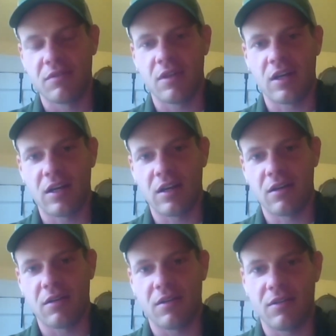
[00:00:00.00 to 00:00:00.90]

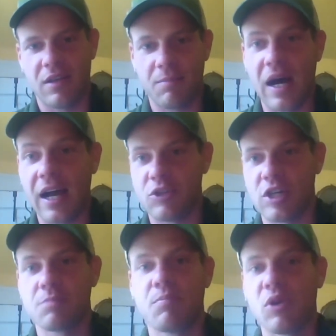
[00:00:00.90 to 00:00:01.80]
by
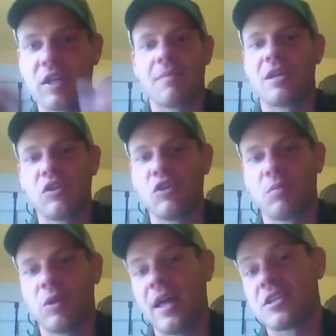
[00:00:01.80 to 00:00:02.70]
just putting them in a new
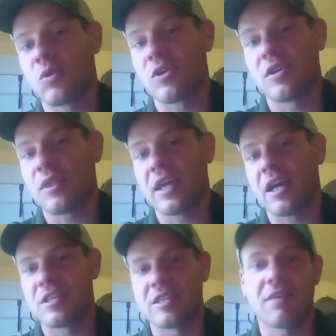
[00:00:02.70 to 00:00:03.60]
place where nothing
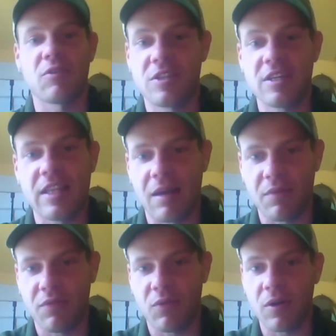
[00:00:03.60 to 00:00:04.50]
else has ever seen that
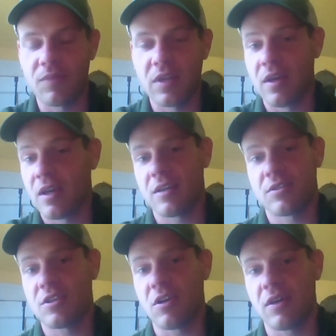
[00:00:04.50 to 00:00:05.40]
before. And
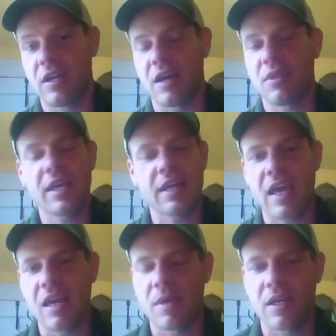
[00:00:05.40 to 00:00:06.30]
so I think it
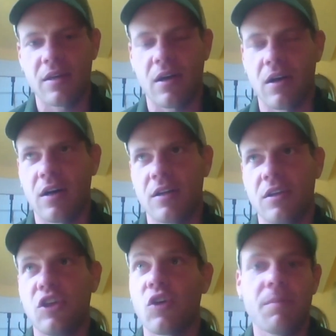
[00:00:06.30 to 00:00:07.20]
came in on
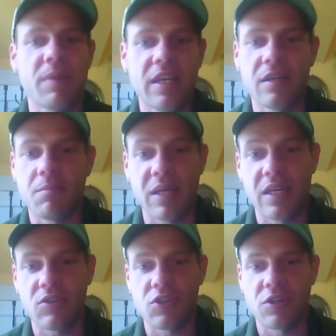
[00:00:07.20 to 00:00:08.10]
European
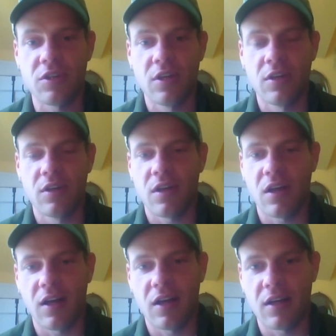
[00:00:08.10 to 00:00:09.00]
beech,
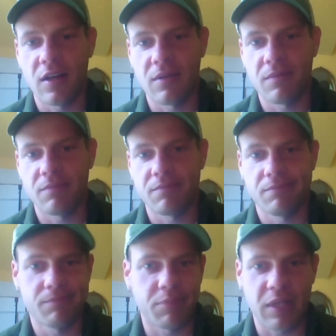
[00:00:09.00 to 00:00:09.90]

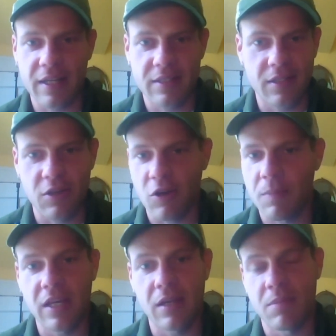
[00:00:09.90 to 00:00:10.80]
planted
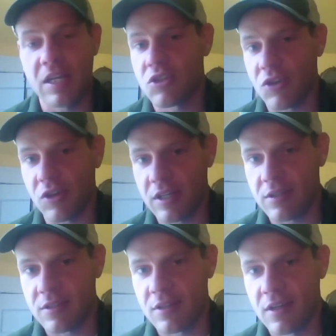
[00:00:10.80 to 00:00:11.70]
European beech
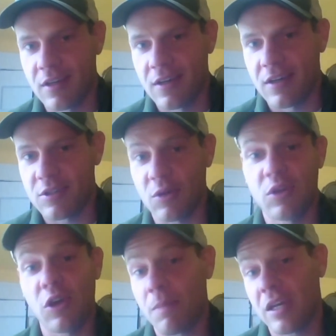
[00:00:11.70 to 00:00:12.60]
trees. So
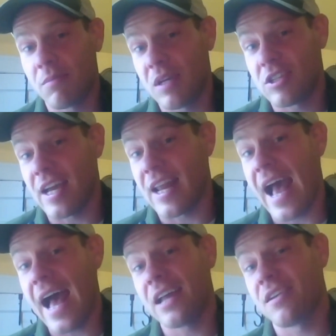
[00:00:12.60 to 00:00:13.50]
European beech
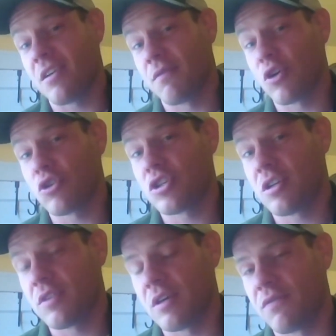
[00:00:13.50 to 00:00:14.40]
had a version
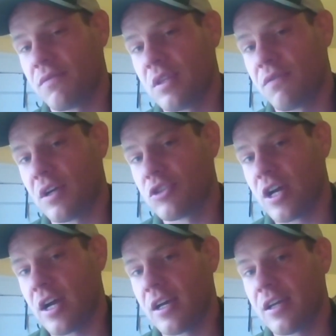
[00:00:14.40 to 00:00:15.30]
of the
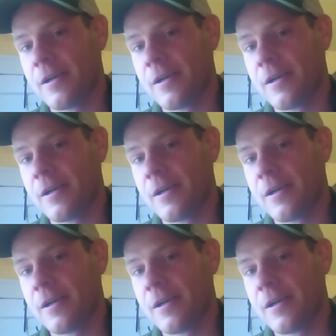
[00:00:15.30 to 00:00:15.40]
fungi